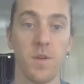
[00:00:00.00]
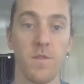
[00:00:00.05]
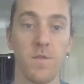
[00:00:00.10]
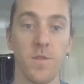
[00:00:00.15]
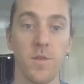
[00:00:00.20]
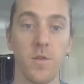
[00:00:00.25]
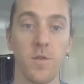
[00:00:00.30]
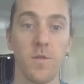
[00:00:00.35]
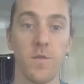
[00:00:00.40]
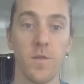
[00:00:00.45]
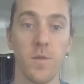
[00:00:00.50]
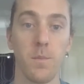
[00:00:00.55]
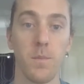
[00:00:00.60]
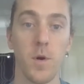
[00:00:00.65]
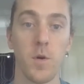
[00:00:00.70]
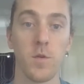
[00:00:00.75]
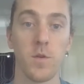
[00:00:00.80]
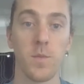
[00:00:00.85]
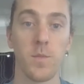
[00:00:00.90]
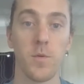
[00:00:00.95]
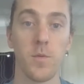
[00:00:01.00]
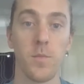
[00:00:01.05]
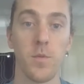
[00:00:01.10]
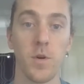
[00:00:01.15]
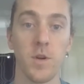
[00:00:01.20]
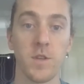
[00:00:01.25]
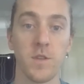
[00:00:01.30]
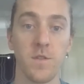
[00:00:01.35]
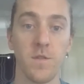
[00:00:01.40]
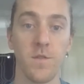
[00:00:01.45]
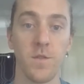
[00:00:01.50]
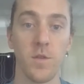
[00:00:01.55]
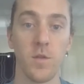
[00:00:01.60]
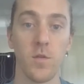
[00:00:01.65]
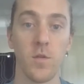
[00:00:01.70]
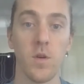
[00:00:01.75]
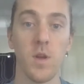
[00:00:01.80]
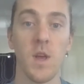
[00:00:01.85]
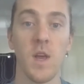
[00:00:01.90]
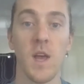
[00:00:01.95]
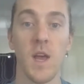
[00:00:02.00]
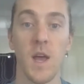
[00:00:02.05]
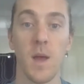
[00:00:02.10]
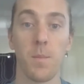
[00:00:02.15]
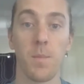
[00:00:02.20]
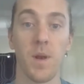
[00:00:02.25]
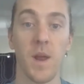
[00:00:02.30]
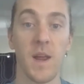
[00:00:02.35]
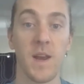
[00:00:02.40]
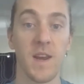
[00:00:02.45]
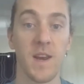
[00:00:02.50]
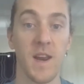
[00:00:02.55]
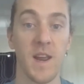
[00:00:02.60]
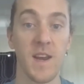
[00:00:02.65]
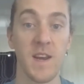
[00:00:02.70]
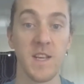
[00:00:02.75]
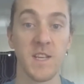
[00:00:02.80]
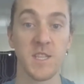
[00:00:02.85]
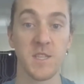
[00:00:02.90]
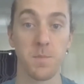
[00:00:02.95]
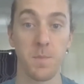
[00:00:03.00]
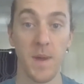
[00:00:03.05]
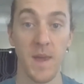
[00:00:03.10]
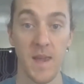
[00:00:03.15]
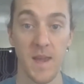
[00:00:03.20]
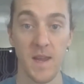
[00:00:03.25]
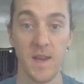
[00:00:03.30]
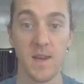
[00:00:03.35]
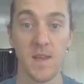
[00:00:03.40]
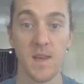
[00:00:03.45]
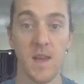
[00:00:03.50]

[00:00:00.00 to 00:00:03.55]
viewed from multiple points of view and played at any speed,